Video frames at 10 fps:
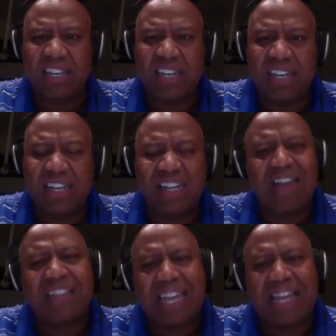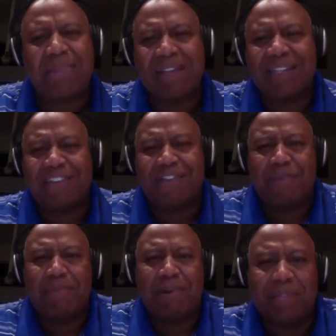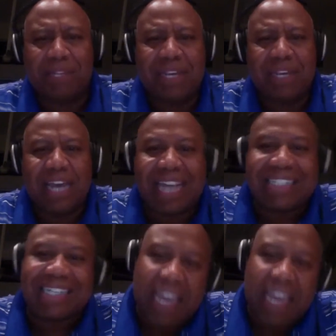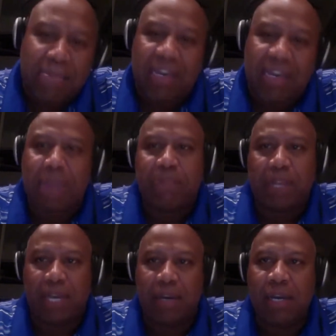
Now, think about that for a moment. As an NBA player,